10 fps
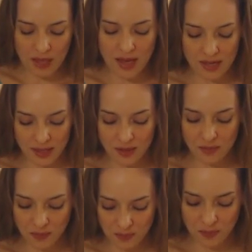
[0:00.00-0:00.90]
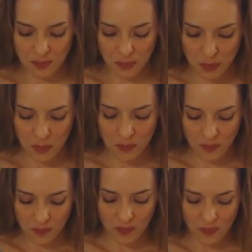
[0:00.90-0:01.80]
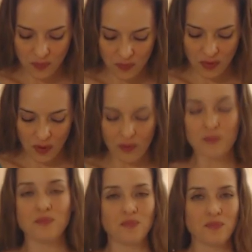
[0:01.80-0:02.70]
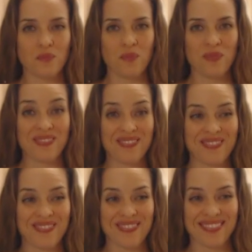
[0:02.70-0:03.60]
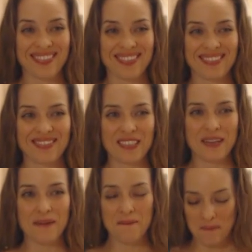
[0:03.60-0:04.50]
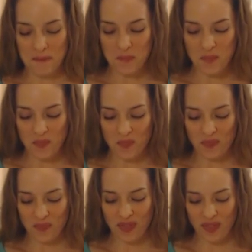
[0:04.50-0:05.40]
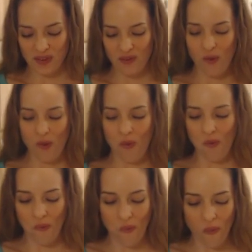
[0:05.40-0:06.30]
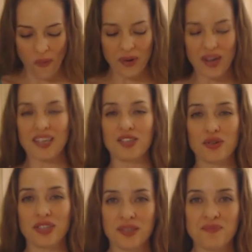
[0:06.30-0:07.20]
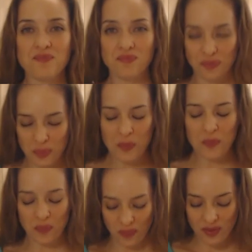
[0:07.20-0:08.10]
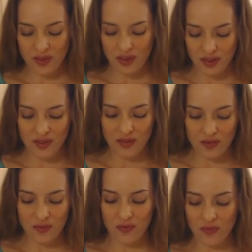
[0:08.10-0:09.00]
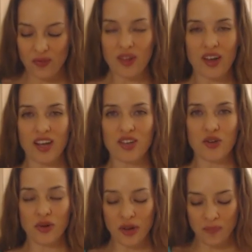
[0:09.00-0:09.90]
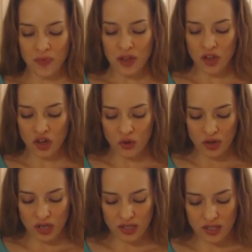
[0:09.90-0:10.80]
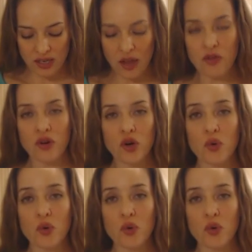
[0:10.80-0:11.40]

Yes. Every single thing. And it's not like a big mushy bunch of stuff that's all mashed together. I agree. It stands up for itself. It's beautiful. I agree. You know, another